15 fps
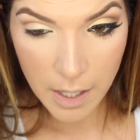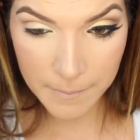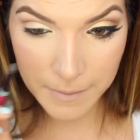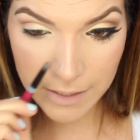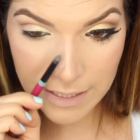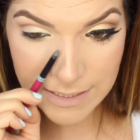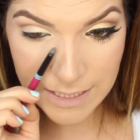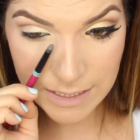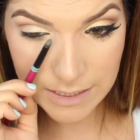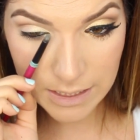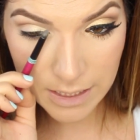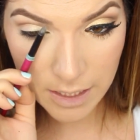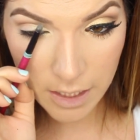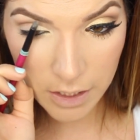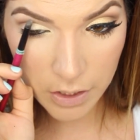I'm gonna take
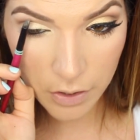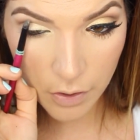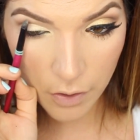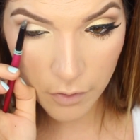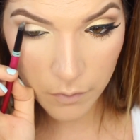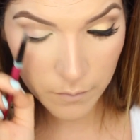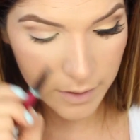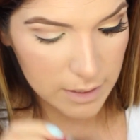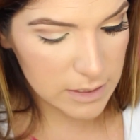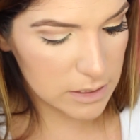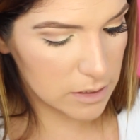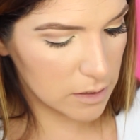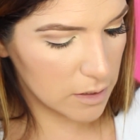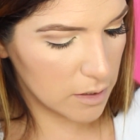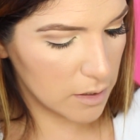the color all the way
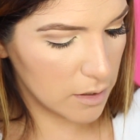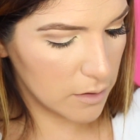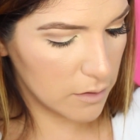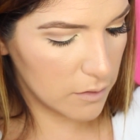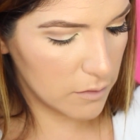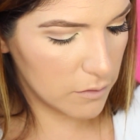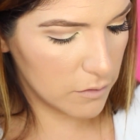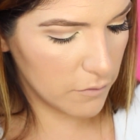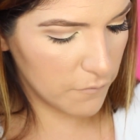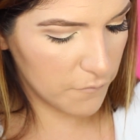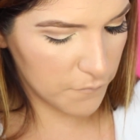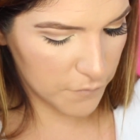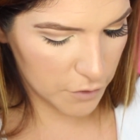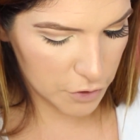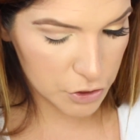to the
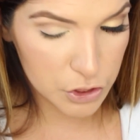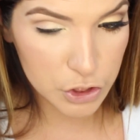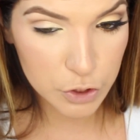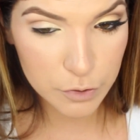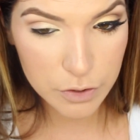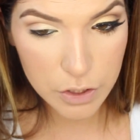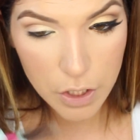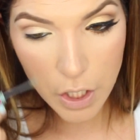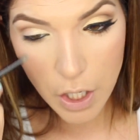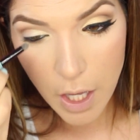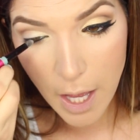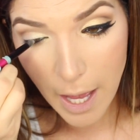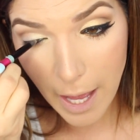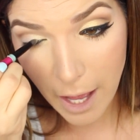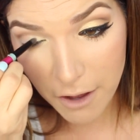first
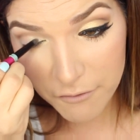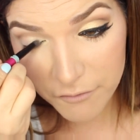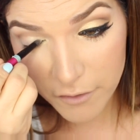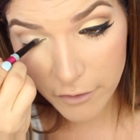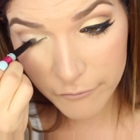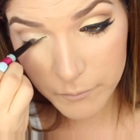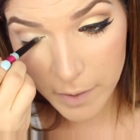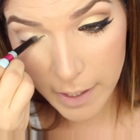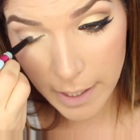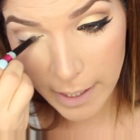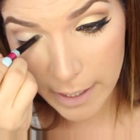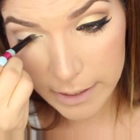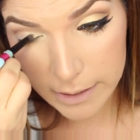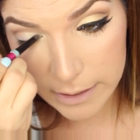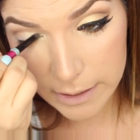half of my
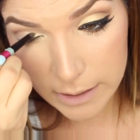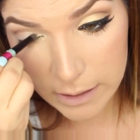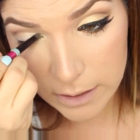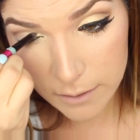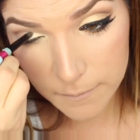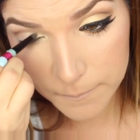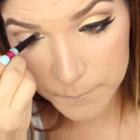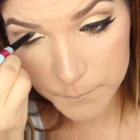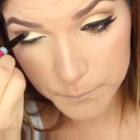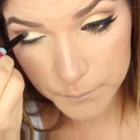eyelid.